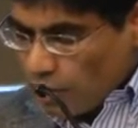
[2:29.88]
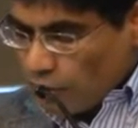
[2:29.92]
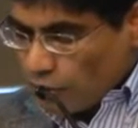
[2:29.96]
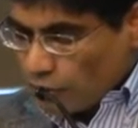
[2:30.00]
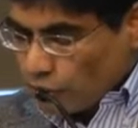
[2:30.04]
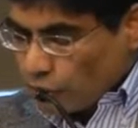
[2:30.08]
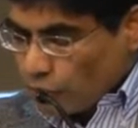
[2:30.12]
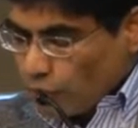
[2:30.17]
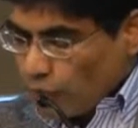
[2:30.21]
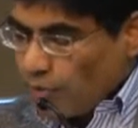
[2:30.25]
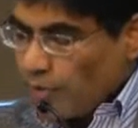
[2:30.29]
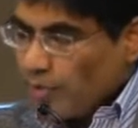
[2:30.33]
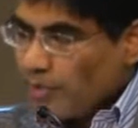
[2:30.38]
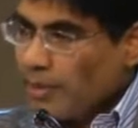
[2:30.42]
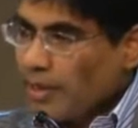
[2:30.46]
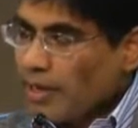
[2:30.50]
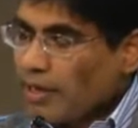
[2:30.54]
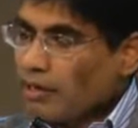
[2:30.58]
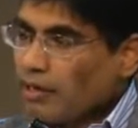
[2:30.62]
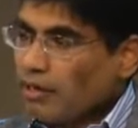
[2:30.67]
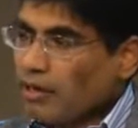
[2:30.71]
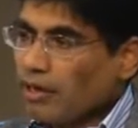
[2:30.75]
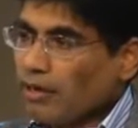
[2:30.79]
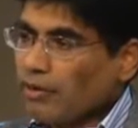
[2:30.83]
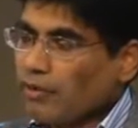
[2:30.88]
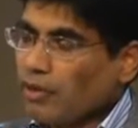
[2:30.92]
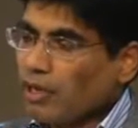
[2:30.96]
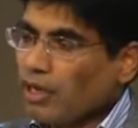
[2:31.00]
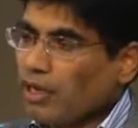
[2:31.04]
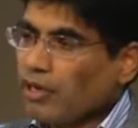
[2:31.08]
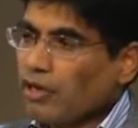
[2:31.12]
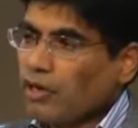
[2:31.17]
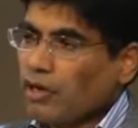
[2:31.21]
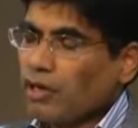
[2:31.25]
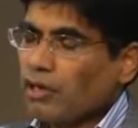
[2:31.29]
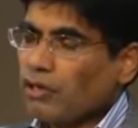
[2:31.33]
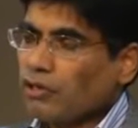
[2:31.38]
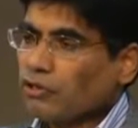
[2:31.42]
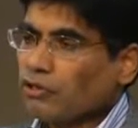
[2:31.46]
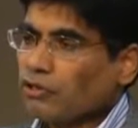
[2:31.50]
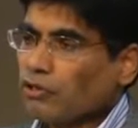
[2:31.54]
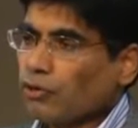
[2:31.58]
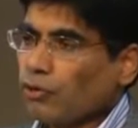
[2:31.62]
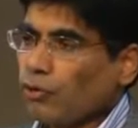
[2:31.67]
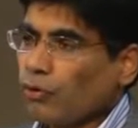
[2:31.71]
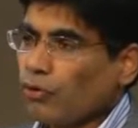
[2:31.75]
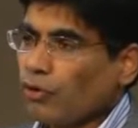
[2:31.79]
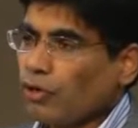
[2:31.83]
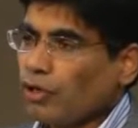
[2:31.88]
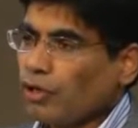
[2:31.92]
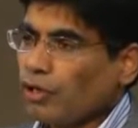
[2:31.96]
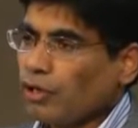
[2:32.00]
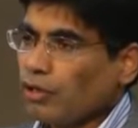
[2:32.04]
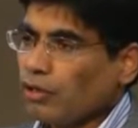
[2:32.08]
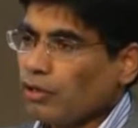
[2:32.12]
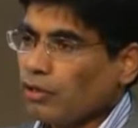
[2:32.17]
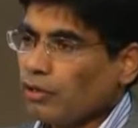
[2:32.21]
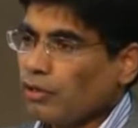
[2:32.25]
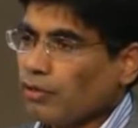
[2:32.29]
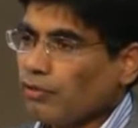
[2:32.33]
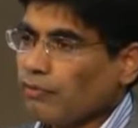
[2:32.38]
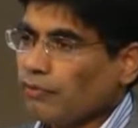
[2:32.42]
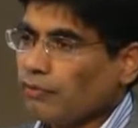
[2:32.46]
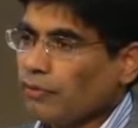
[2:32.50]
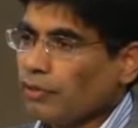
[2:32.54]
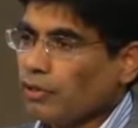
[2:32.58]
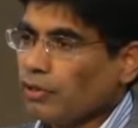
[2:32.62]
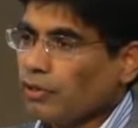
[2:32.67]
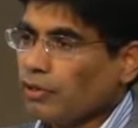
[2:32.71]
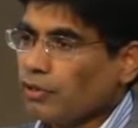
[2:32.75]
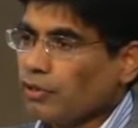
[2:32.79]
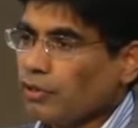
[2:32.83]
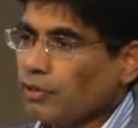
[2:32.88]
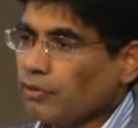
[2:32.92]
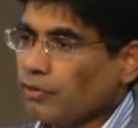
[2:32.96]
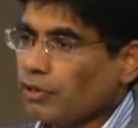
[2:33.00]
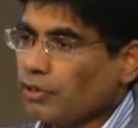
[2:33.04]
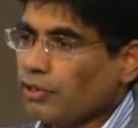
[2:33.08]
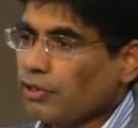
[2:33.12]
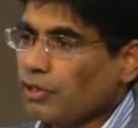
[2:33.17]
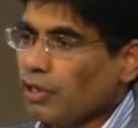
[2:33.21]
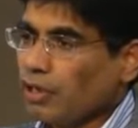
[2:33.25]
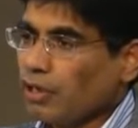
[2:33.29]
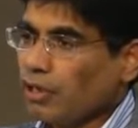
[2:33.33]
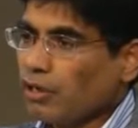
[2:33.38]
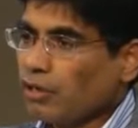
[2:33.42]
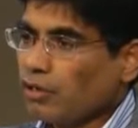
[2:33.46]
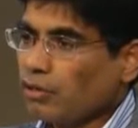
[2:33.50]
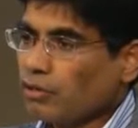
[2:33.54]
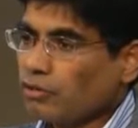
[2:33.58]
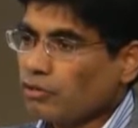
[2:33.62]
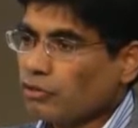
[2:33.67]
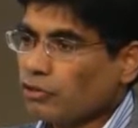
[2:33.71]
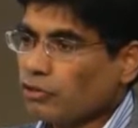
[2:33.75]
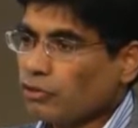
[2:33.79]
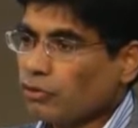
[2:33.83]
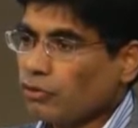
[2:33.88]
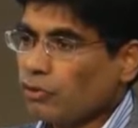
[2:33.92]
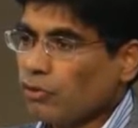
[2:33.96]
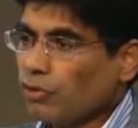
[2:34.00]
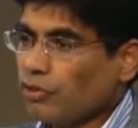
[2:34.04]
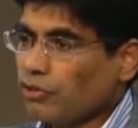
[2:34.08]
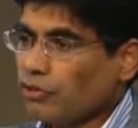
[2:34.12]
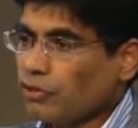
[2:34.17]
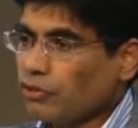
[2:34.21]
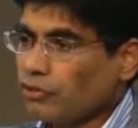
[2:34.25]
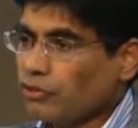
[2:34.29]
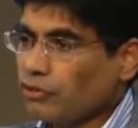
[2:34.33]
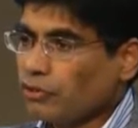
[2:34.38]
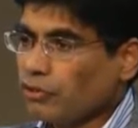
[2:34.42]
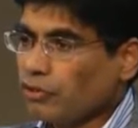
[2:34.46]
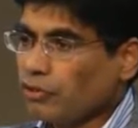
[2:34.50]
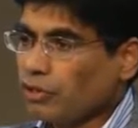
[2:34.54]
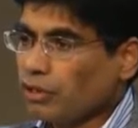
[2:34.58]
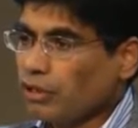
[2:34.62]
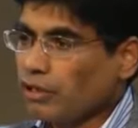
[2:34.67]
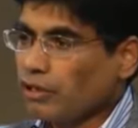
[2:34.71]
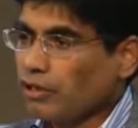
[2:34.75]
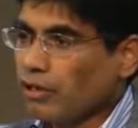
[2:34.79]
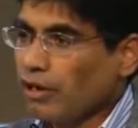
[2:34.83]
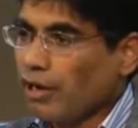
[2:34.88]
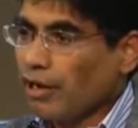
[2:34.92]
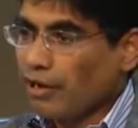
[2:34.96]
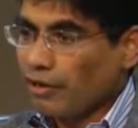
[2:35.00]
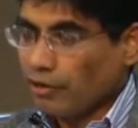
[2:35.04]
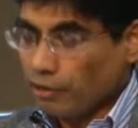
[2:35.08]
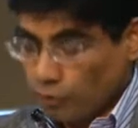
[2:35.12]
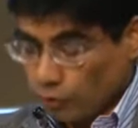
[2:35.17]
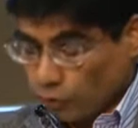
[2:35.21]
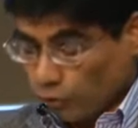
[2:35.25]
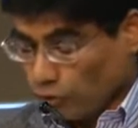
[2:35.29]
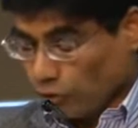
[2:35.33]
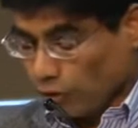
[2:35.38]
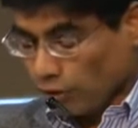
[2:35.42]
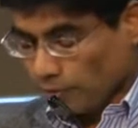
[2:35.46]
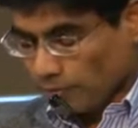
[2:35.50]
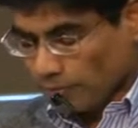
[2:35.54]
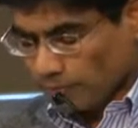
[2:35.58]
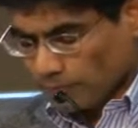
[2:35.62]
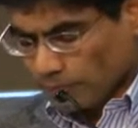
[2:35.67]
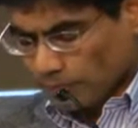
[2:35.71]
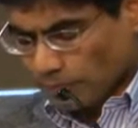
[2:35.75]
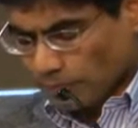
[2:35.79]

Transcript: So in that line, I read a story of a retired school teacher in Arizona.